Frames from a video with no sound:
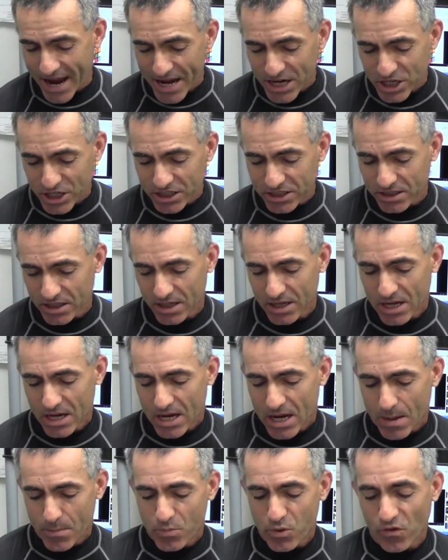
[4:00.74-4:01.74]
agent,
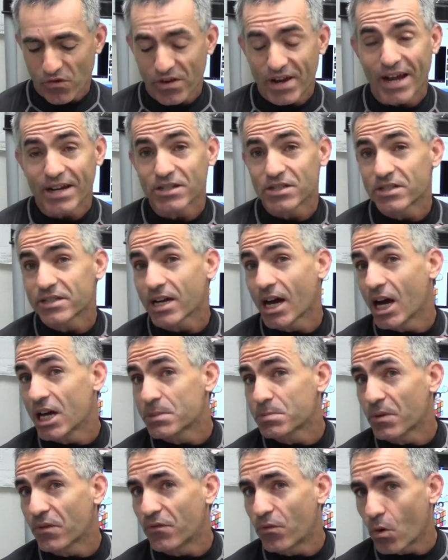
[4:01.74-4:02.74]
improving exercise
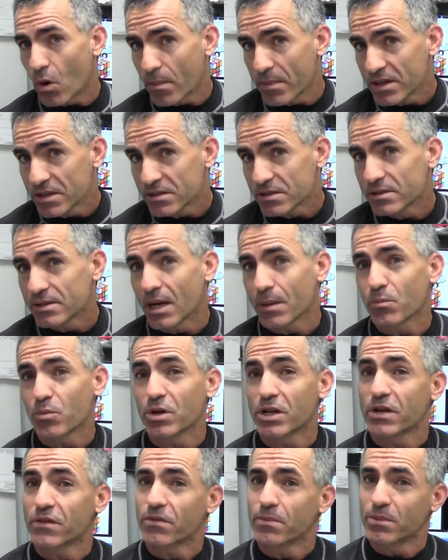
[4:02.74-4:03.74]
performance. Now I'm
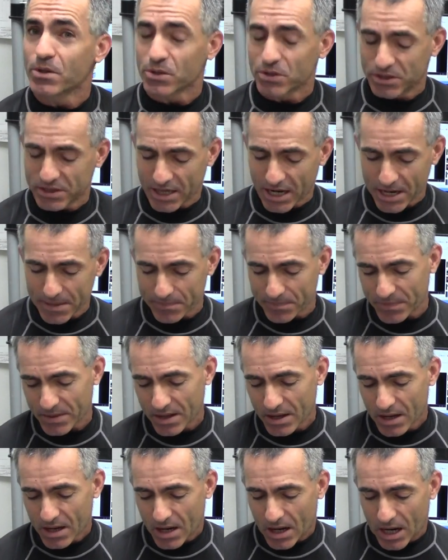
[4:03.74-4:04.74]
reading from their site.
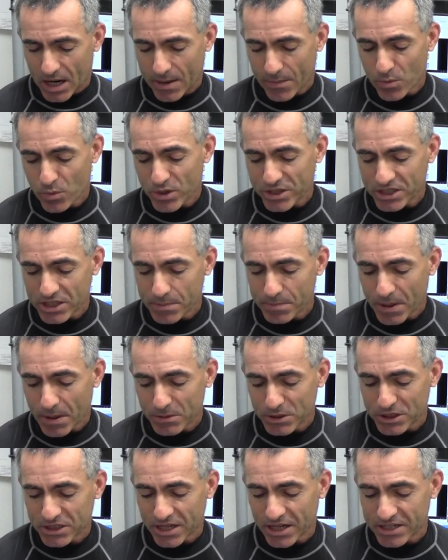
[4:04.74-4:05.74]
A number of recently
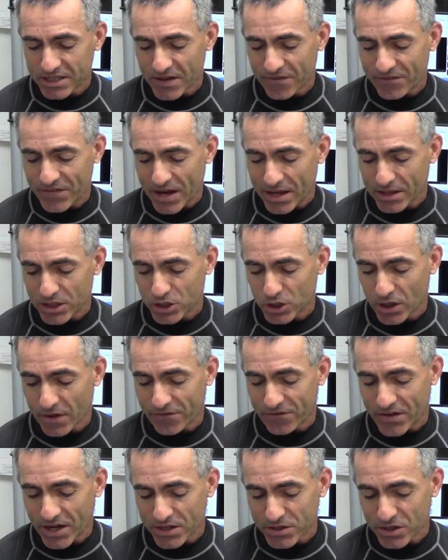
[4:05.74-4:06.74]
published studies have found that show
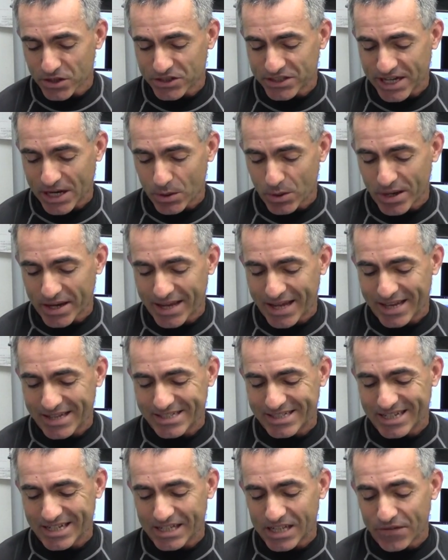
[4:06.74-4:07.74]
that phosphatidylserine can
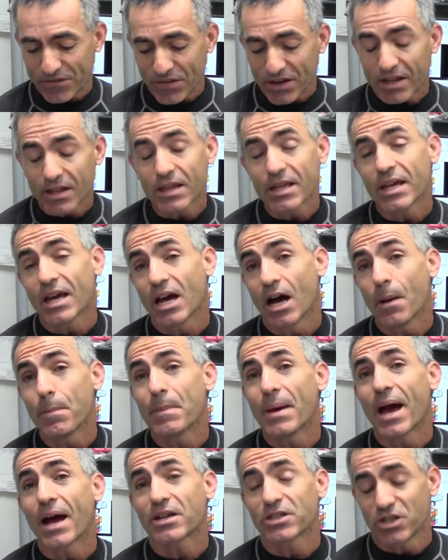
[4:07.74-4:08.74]
significantly help
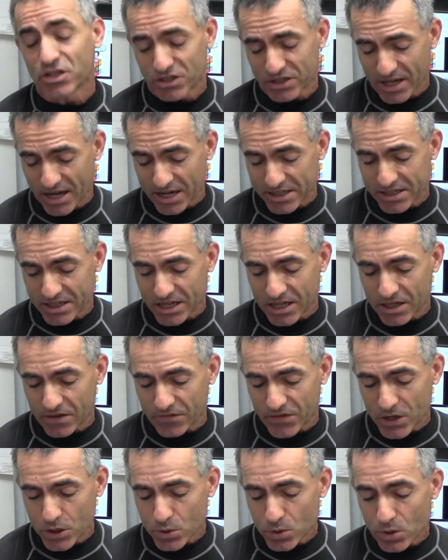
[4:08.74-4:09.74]
exercising
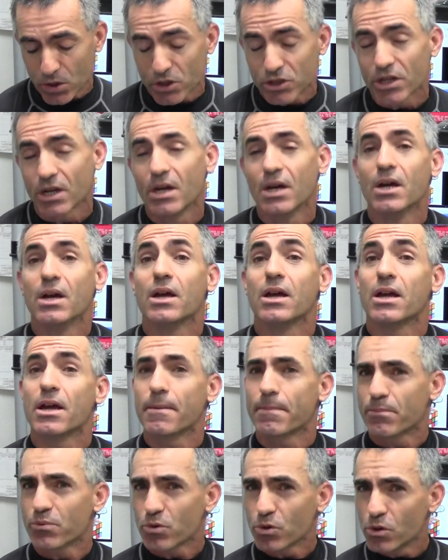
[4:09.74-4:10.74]
individuals
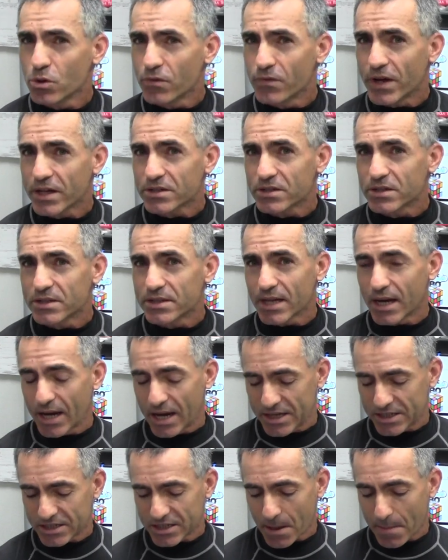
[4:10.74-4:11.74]
improve
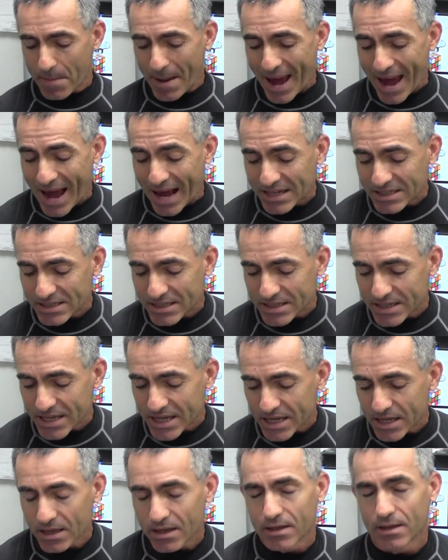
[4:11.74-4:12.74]
exercise
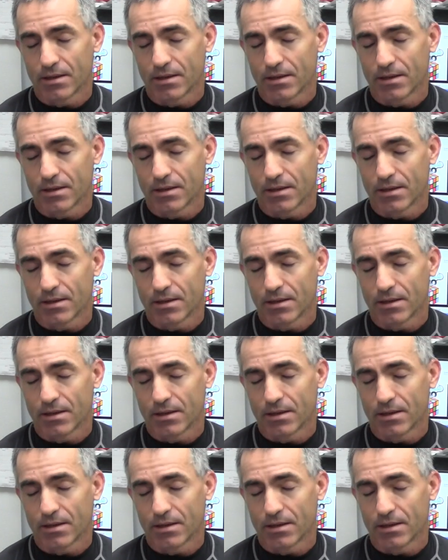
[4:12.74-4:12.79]
capacity,